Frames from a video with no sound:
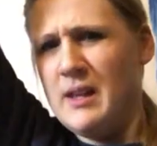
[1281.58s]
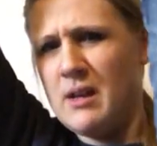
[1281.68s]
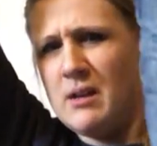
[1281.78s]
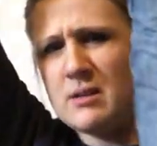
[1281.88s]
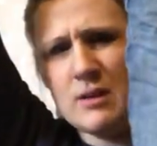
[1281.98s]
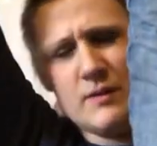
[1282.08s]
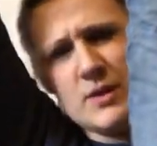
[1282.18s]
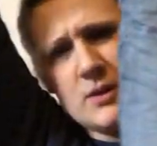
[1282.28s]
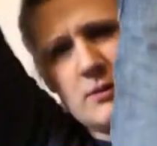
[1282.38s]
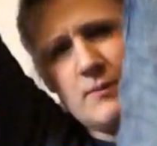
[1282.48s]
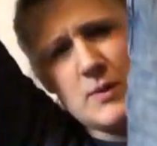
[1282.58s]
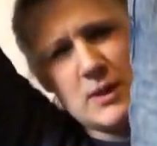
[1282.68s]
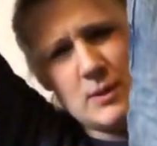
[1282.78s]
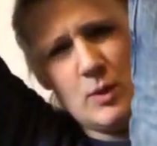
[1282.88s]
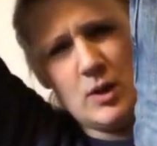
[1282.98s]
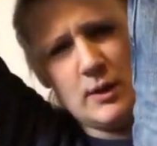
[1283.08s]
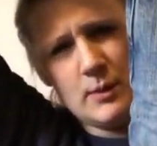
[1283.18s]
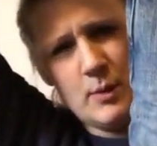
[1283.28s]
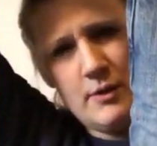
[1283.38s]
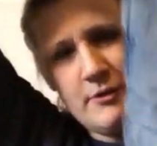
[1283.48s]
cut-offs. Did someone
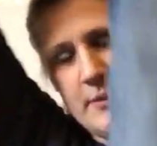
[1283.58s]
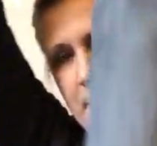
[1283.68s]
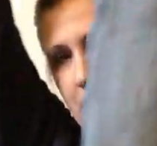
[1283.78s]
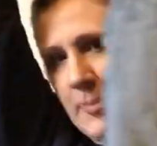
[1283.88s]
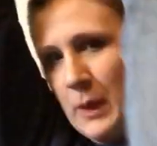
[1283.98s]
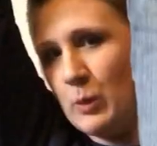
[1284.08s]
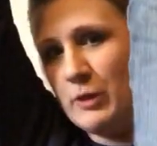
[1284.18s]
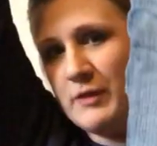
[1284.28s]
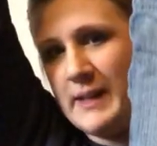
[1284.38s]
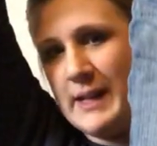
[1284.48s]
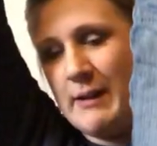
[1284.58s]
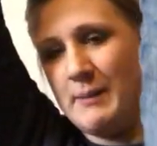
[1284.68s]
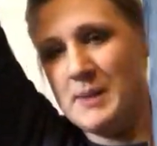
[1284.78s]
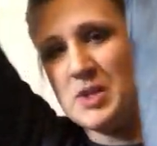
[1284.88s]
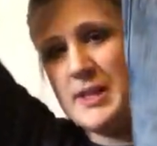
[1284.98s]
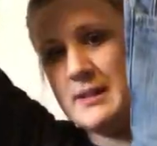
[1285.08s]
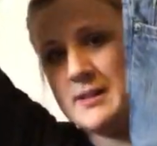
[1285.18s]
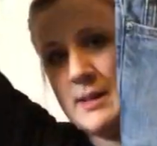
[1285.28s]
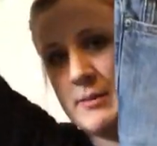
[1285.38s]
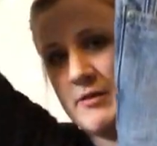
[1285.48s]
cut them off? We'll find out. I'll measure the
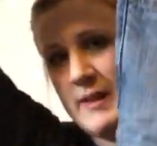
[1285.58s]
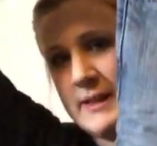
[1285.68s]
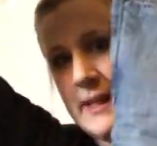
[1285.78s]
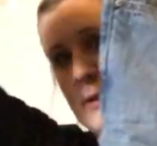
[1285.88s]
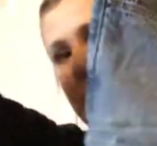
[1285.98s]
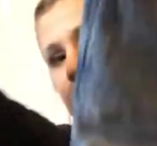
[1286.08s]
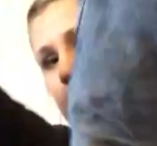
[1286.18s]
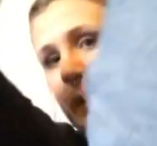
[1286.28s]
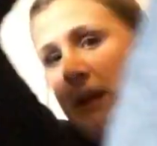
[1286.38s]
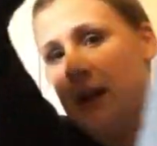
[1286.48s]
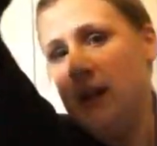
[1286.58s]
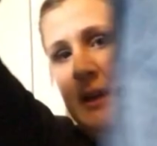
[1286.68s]
inseam and find out. But anyway,